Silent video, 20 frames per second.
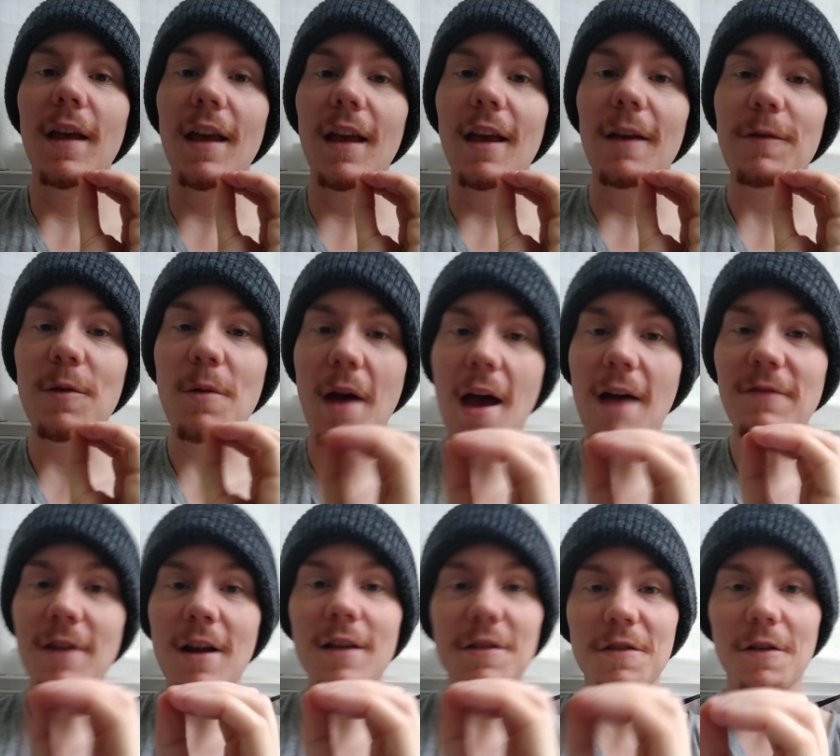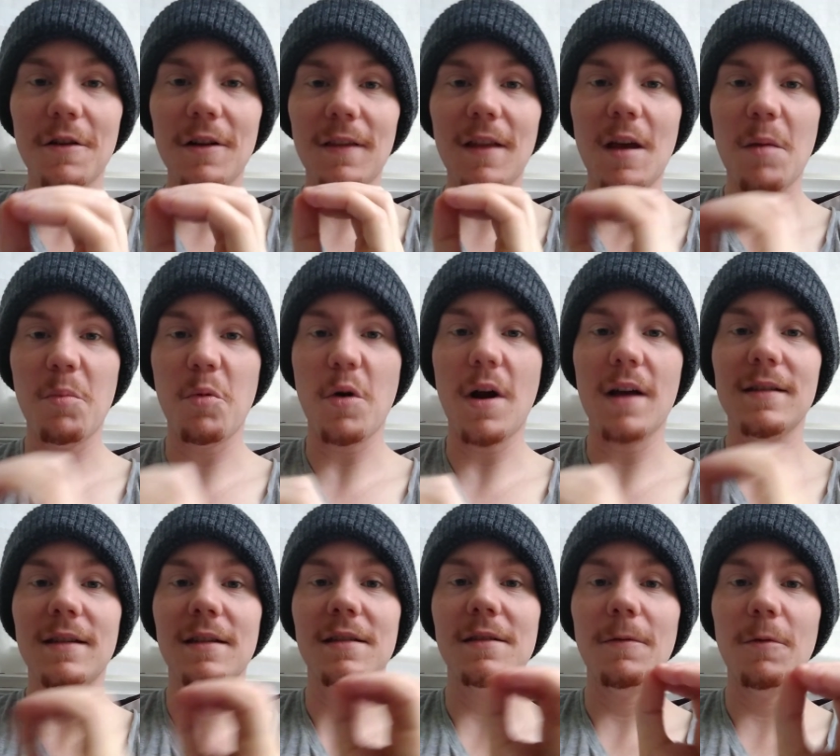If you have not started that
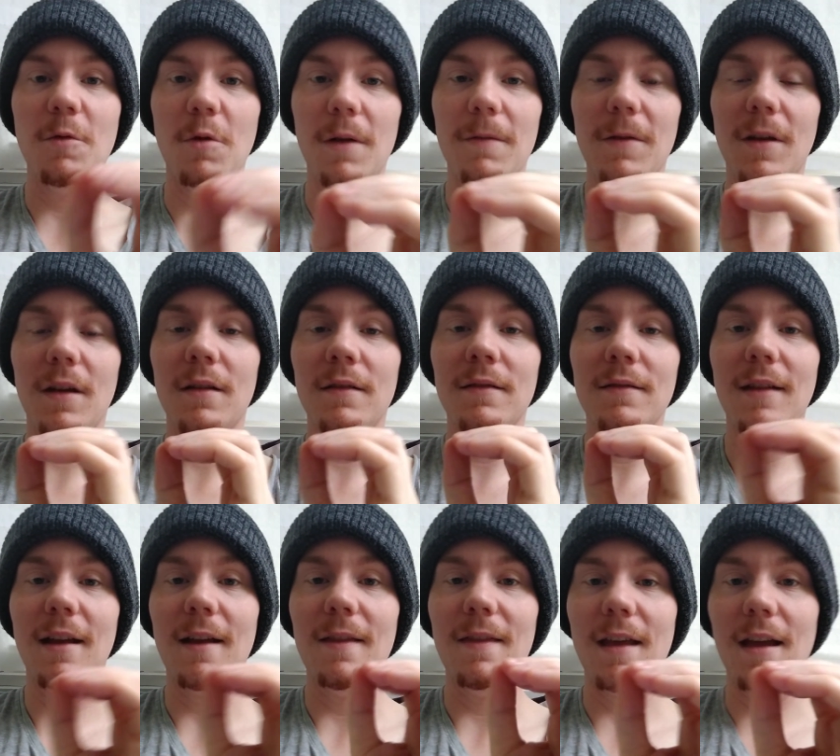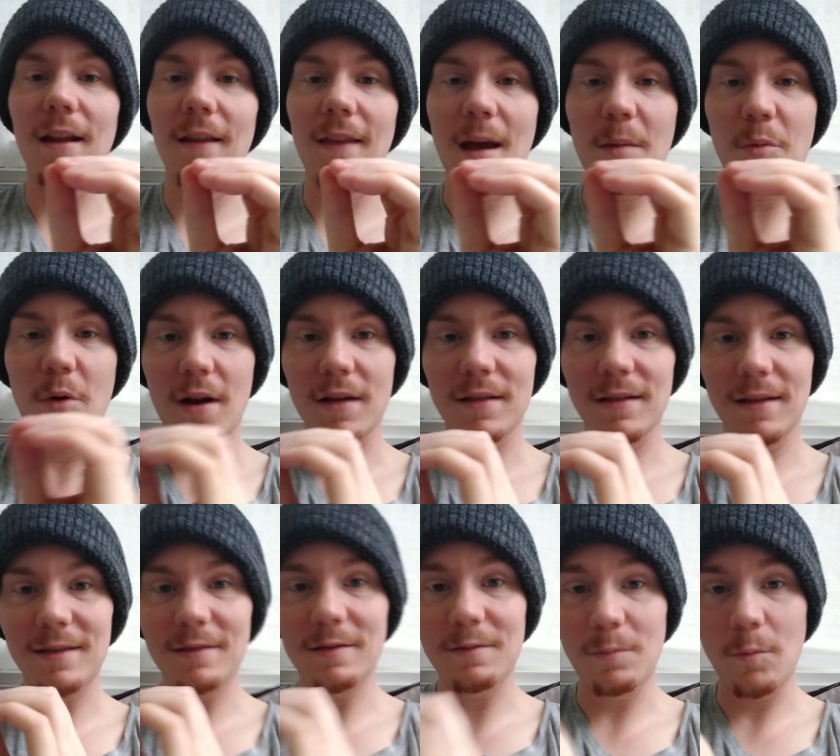process of grieving and then that
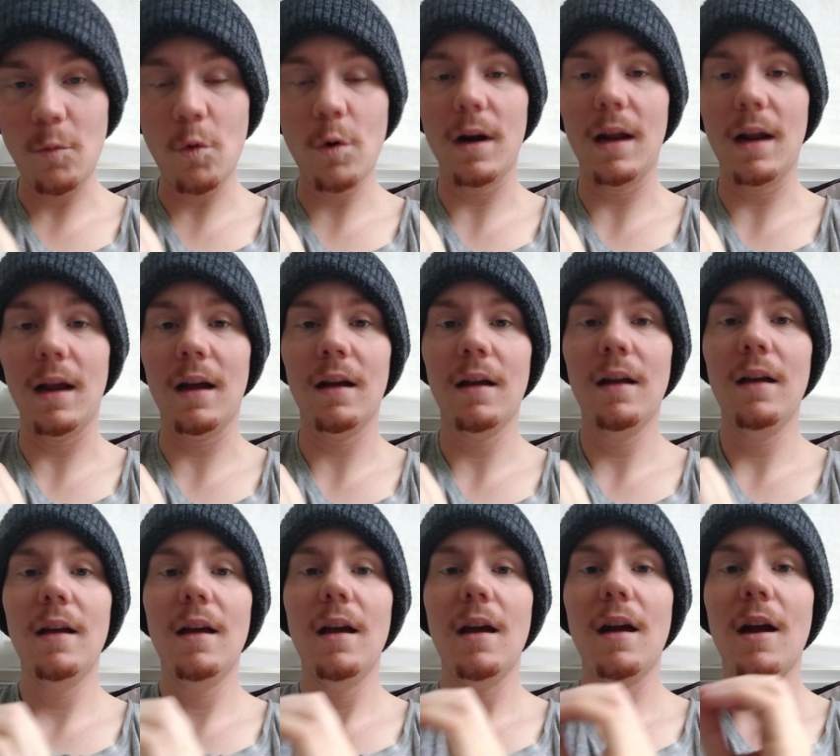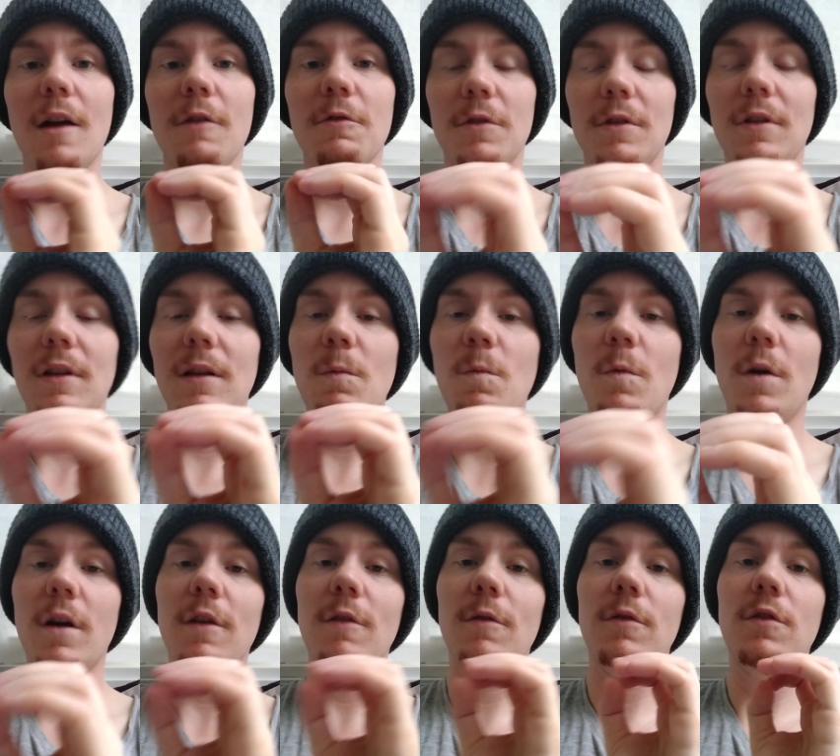process of mourning, I really
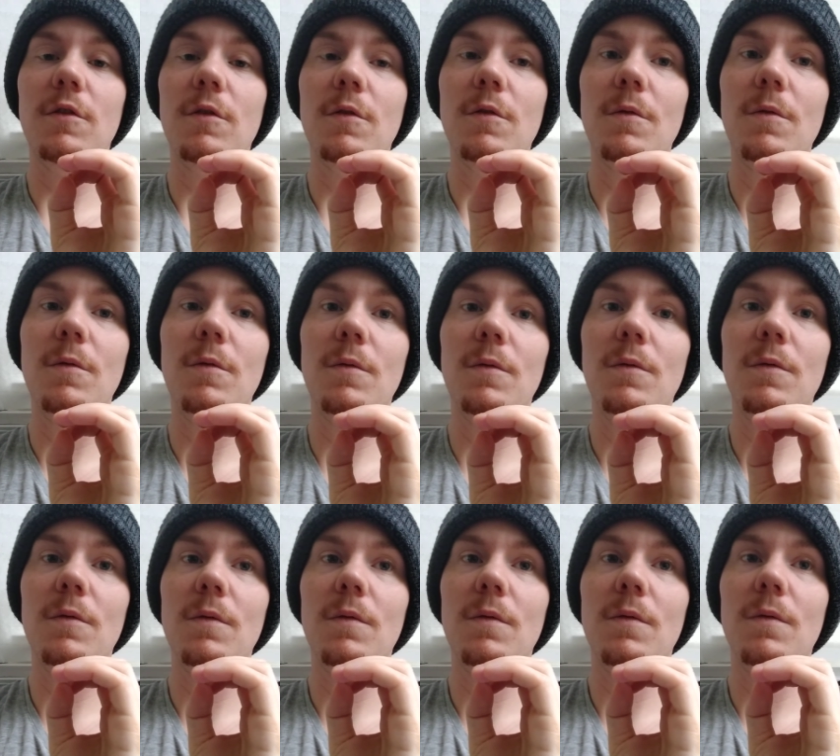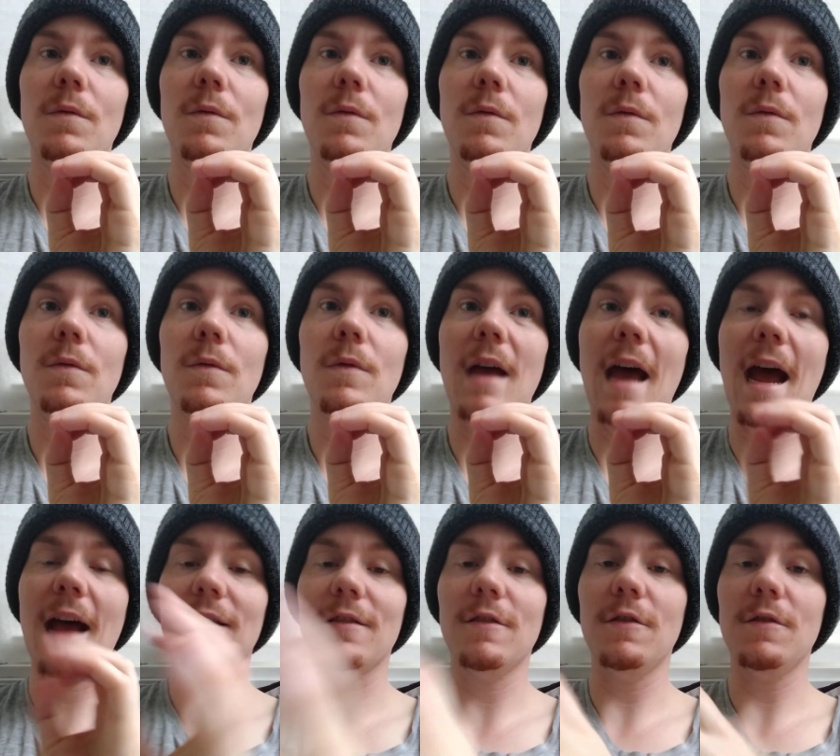want you to
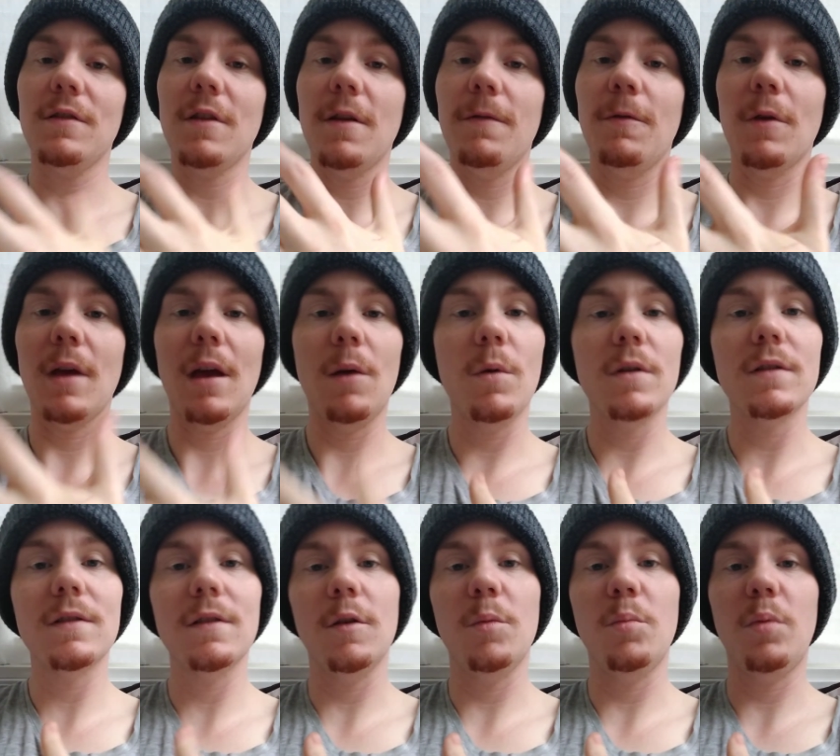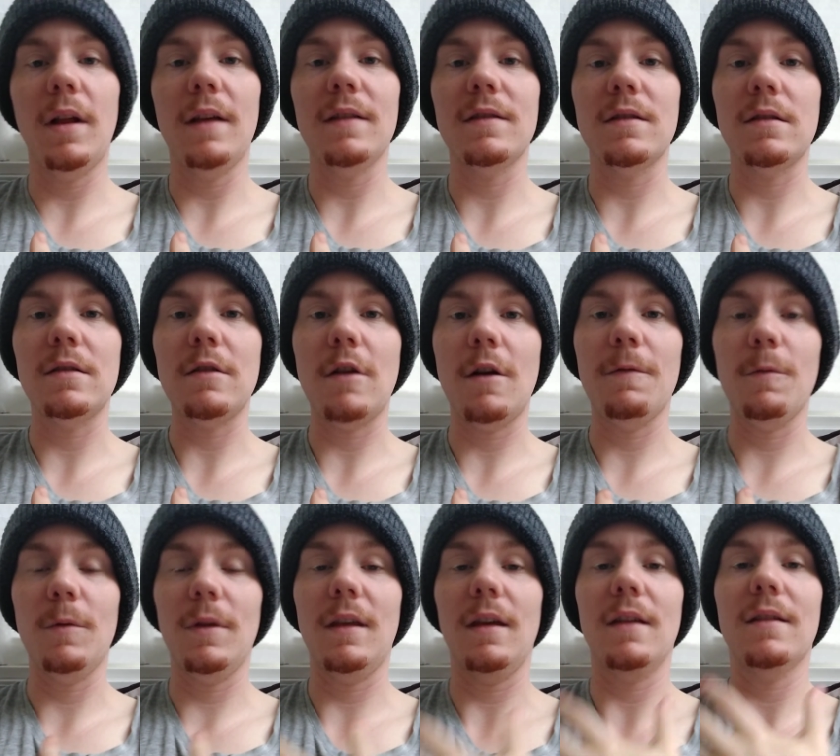ask yourself, okay, where's a good place to start
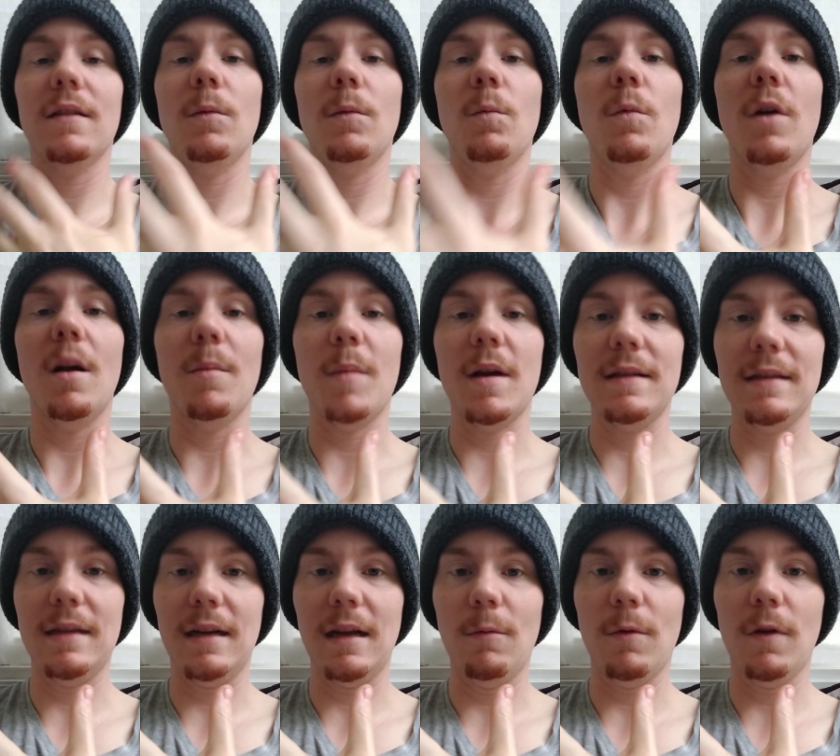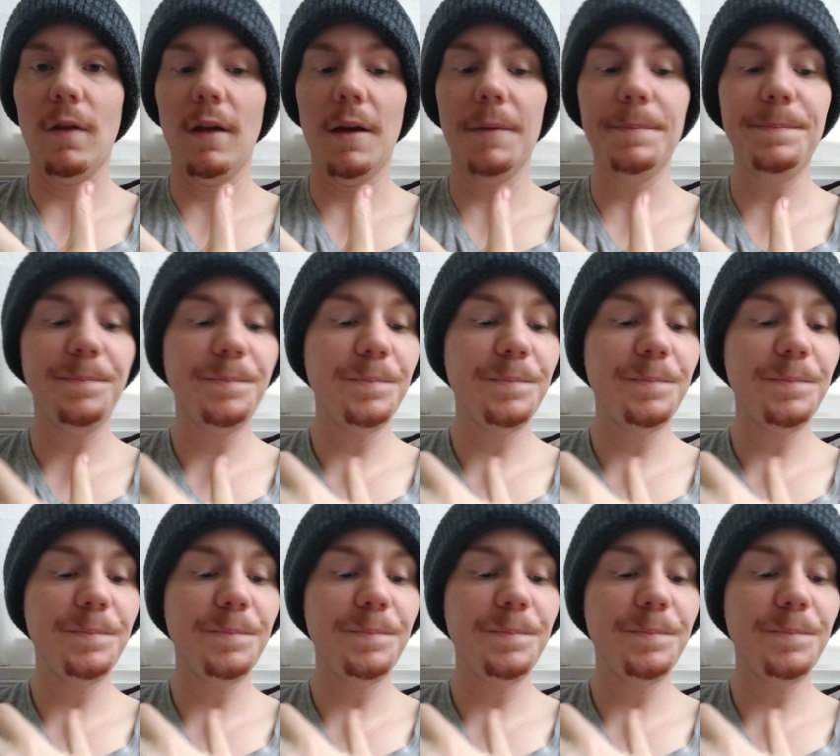with this, and where am I sitting with it?